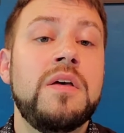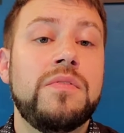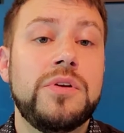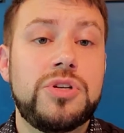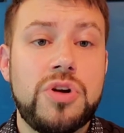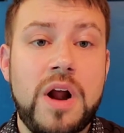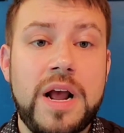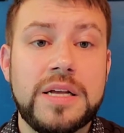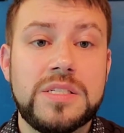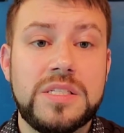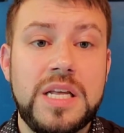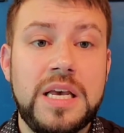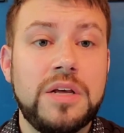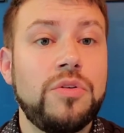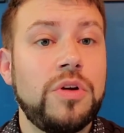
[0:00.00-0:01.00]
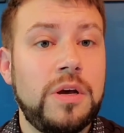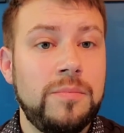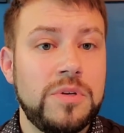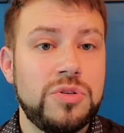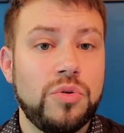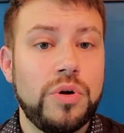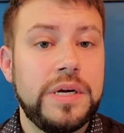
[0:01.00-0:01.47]
the Tri-State
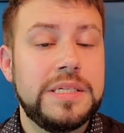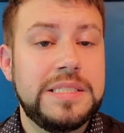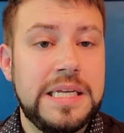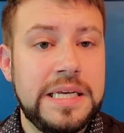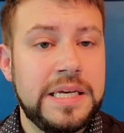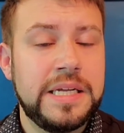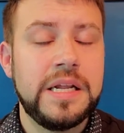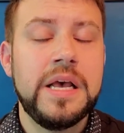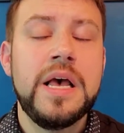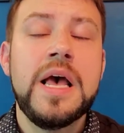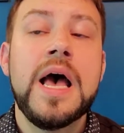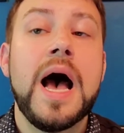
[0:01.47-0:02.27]
Crematory did.